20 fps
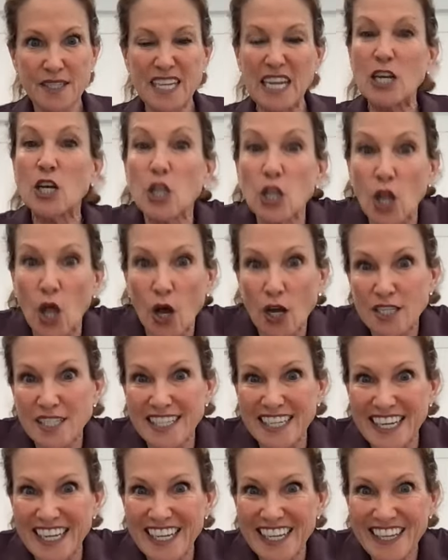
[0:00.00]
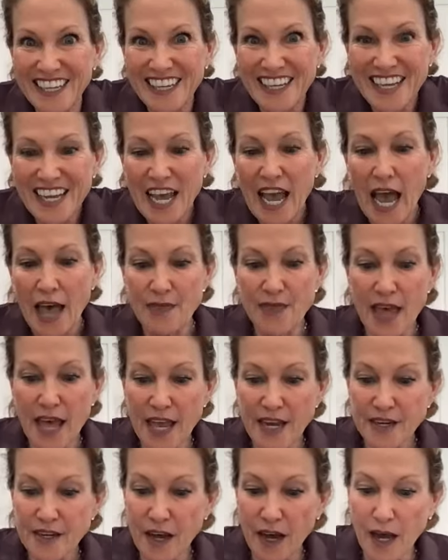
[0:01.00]
It's like glossy. And
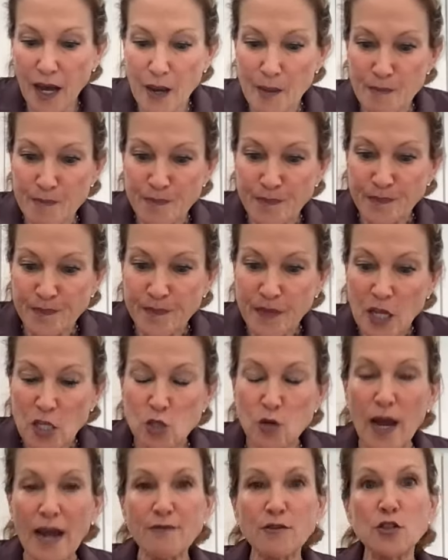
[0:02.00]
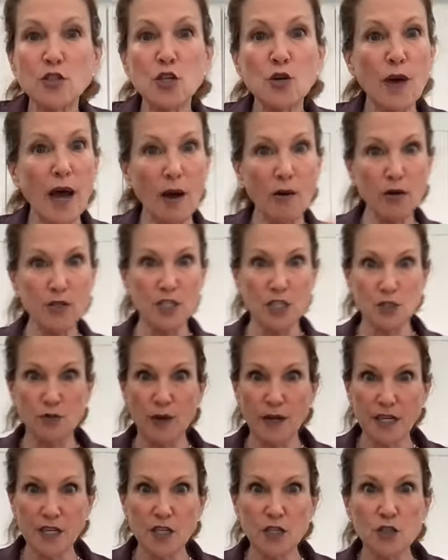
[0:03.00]
then, um, so after two hours, it's
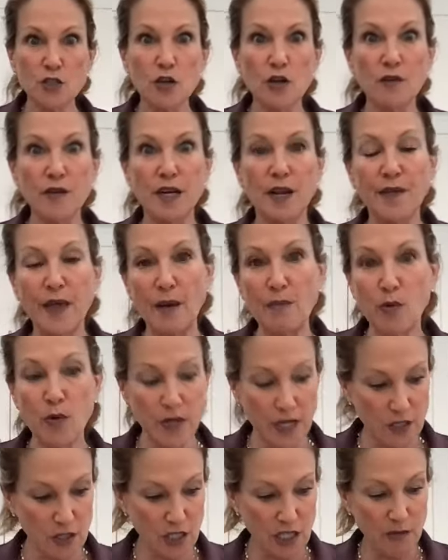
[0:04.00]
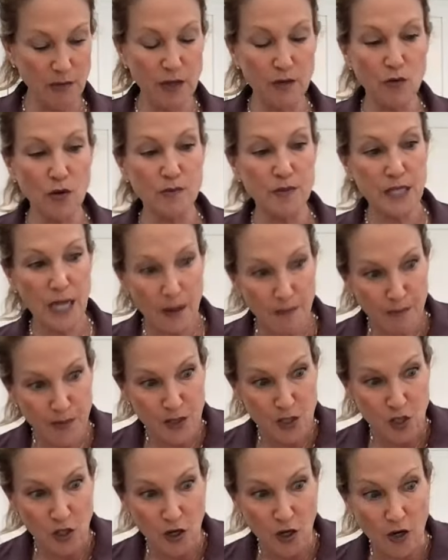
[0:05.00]
ready to serve. And at that point, it's going to be room
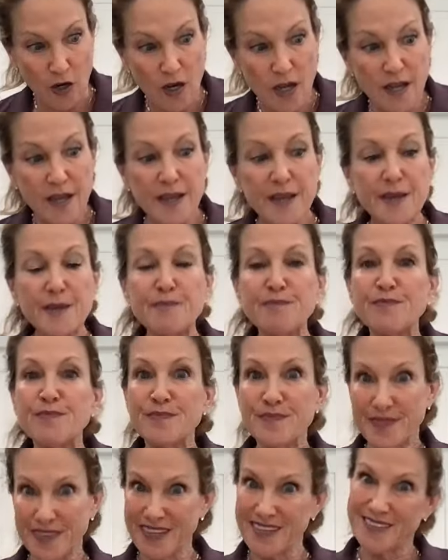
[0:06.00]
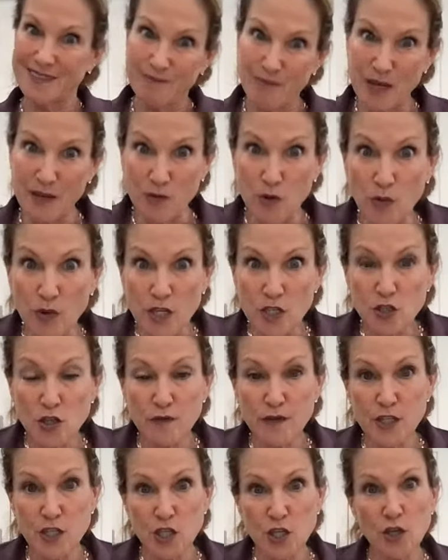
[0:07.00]
temperature. But if you want to
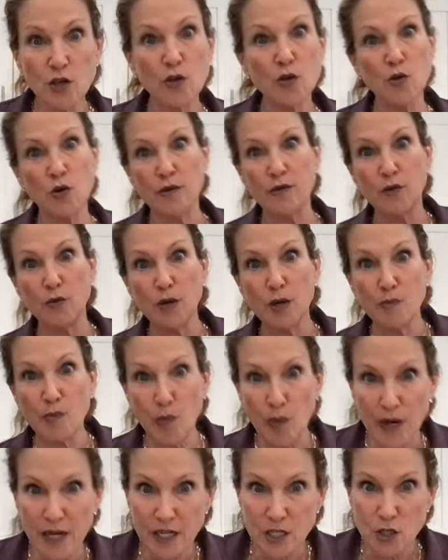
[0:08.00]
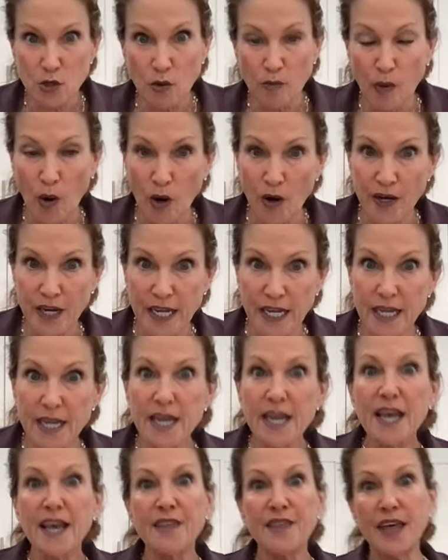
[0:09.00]
serve it chilled or if you want to bring it to a
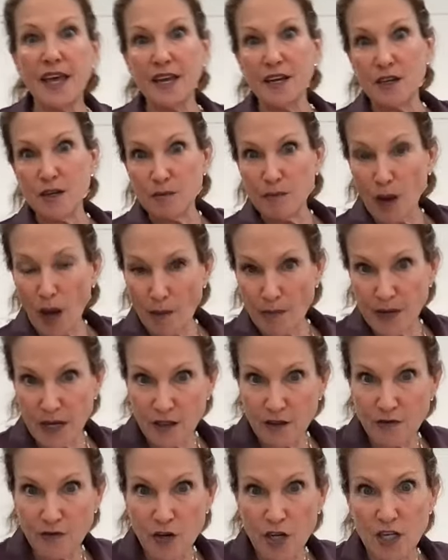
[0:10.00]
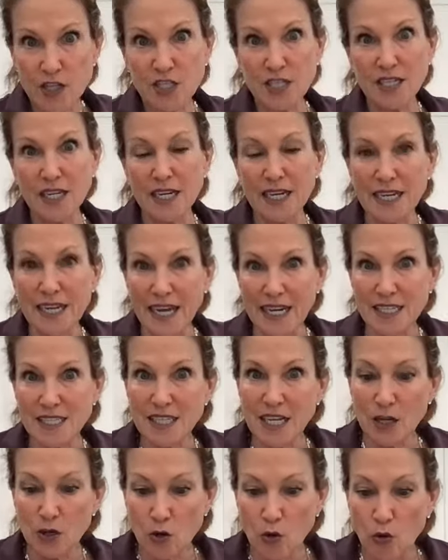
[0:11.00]
party, then pop it in the fridge, get it
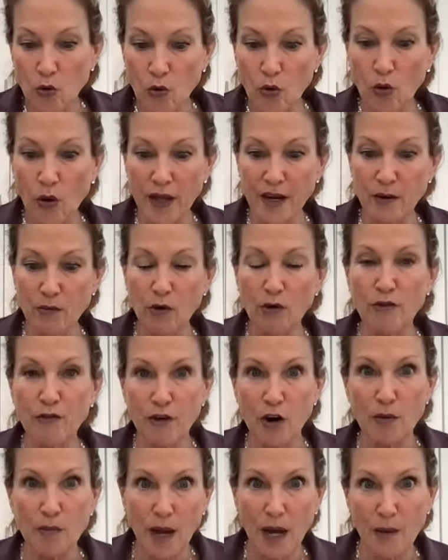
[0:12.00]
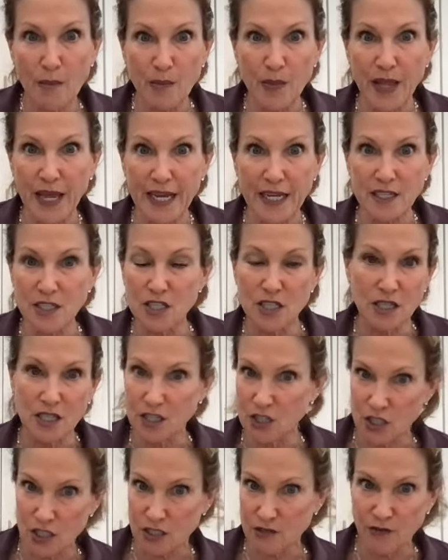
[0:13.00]
nice and cool, and it will firm up like
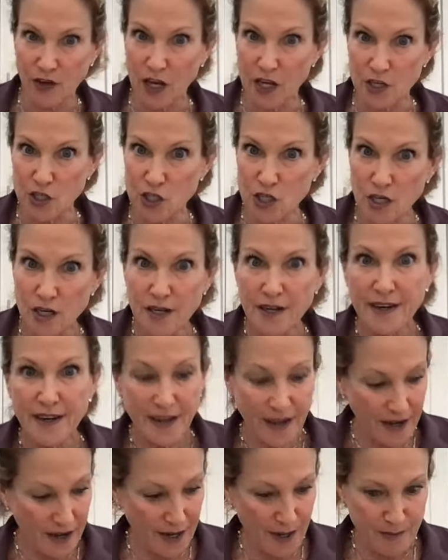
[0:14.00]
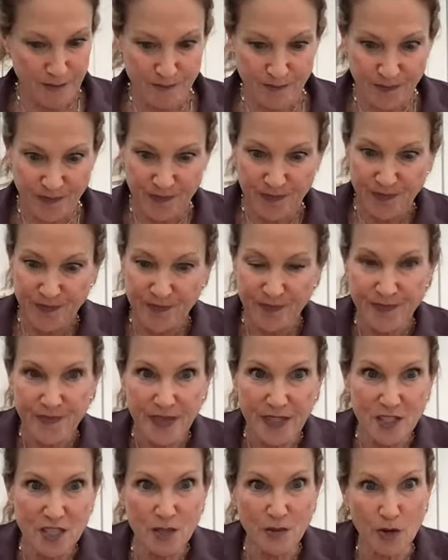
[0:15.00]
delicious fudge. Um,
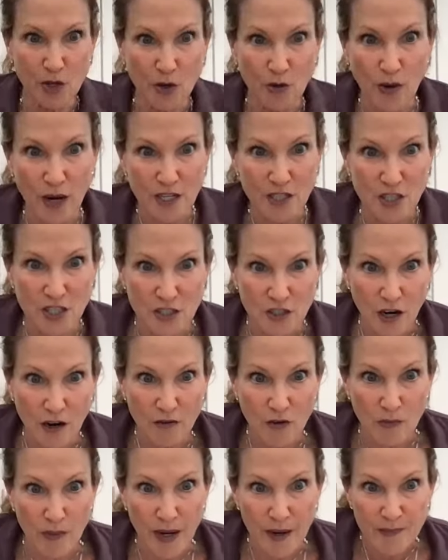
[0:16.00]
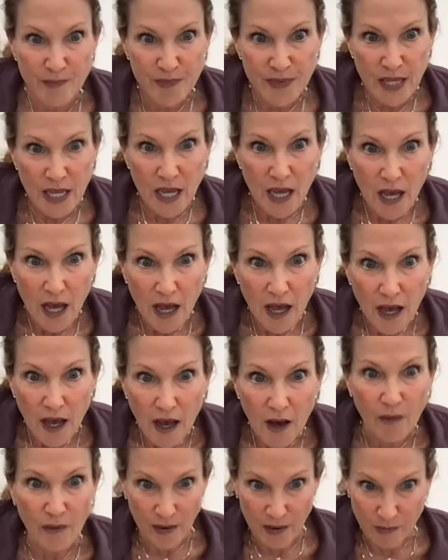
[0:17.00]
let's see what your questions are for me.
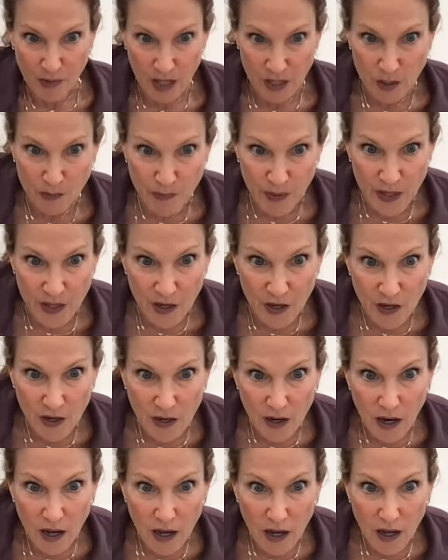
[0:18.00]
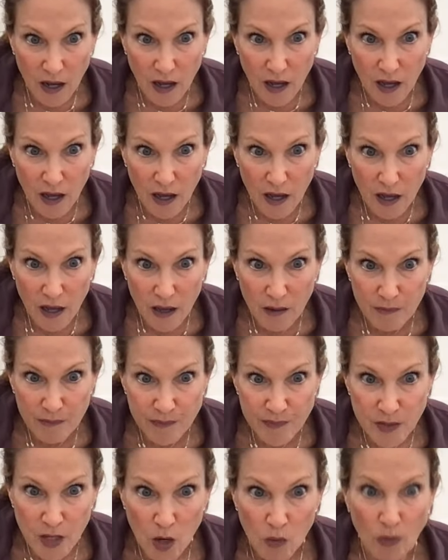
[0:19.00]
Oh, got the butter.
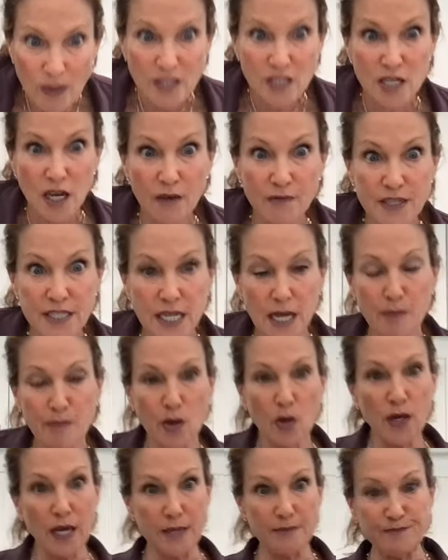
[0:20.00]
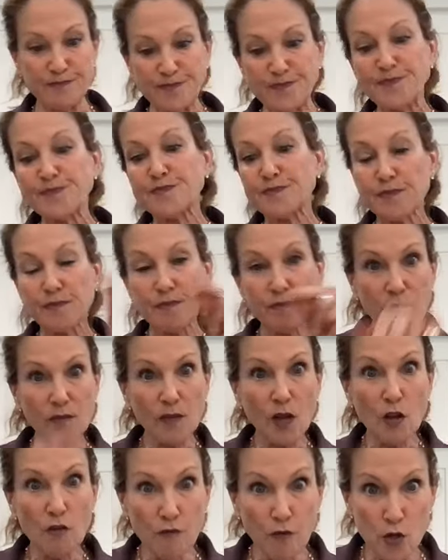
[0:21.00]
Um, what's the oven temp? Okay.
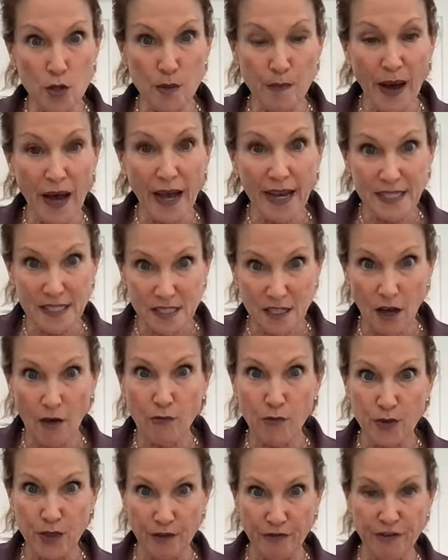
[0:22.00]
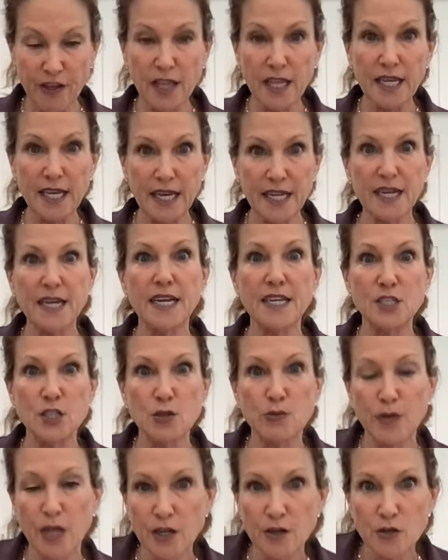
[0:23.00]
For the pie itself with the filling in it,
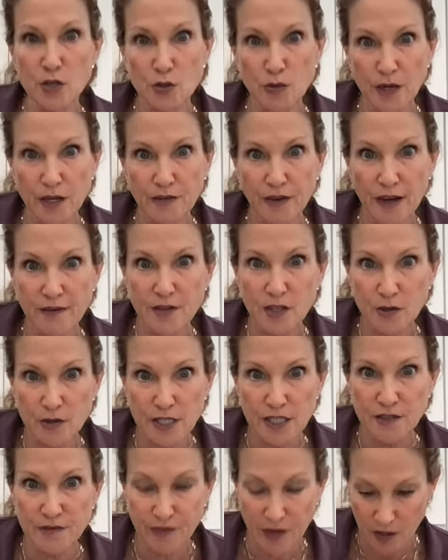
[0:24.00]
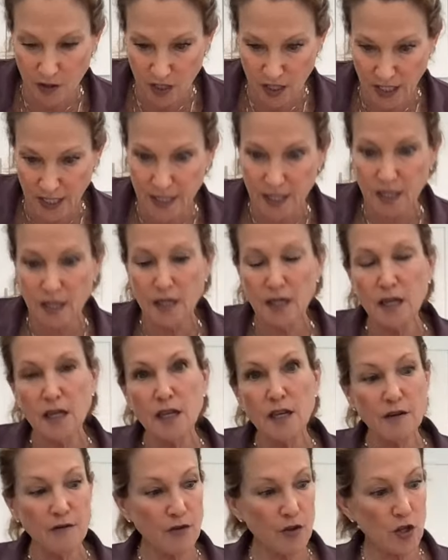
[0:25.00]
it's 325 degrees Fahrenheit.
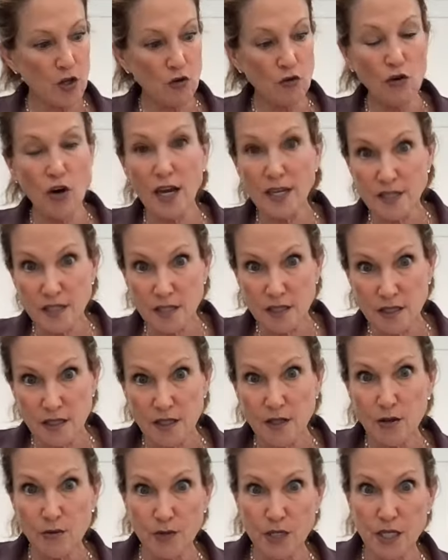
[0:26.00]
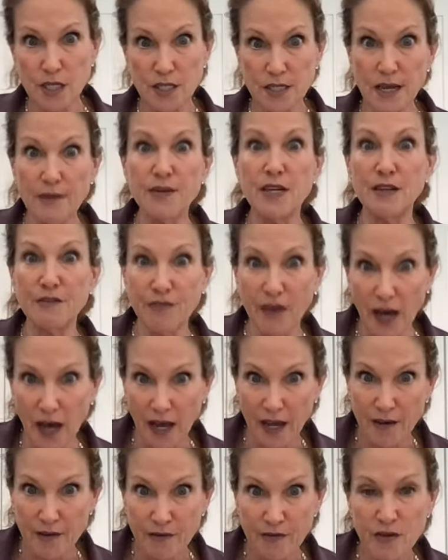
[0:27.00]
For the crust,
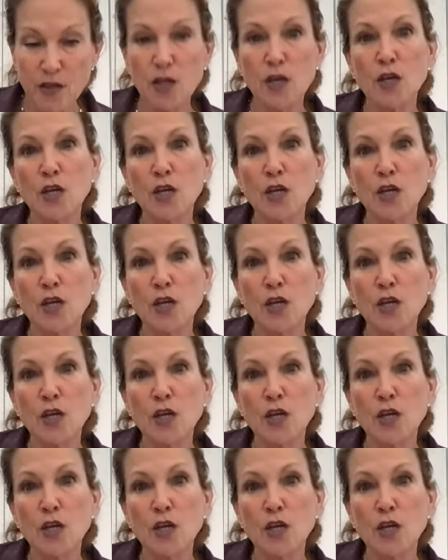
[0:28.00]
375.